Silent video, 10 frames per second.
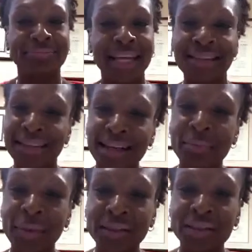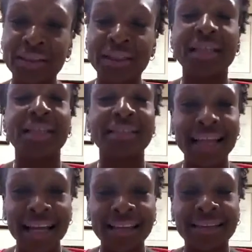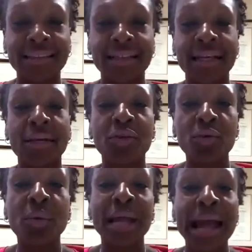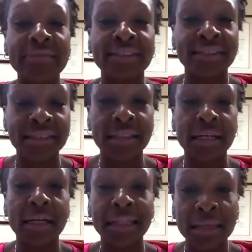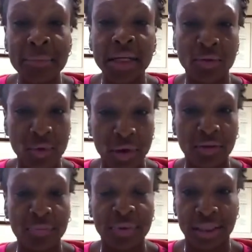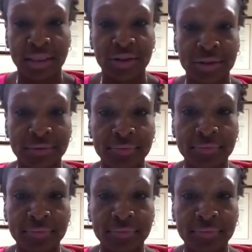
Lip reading: Ain't that a bitch? Yes, you would have to seek a limited order of protection.